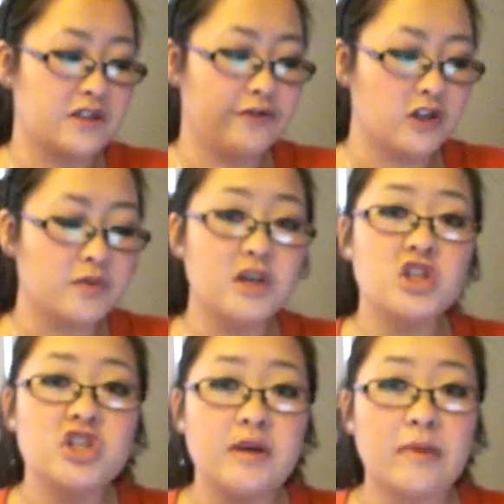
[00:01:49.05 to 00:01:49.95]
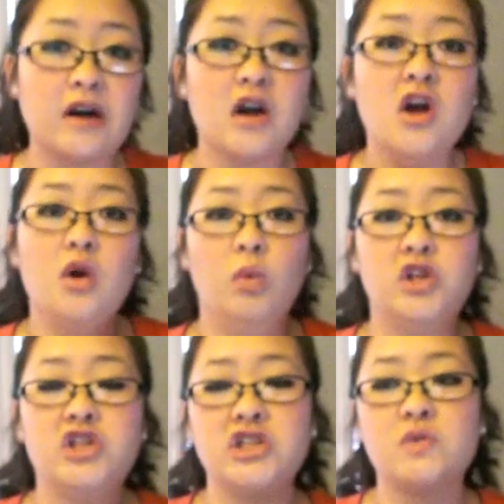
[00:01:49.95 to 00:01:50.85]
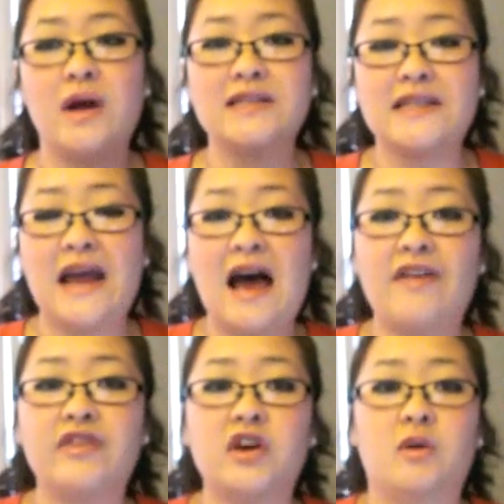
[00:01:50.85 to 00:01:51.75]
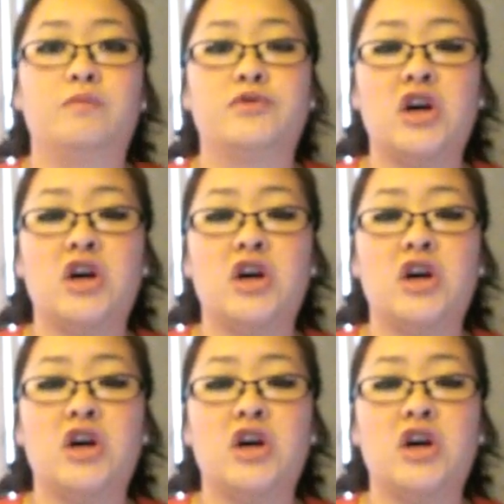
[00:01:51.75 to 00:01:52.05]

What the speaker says: The first one is shimmer, which is ones that have, you know,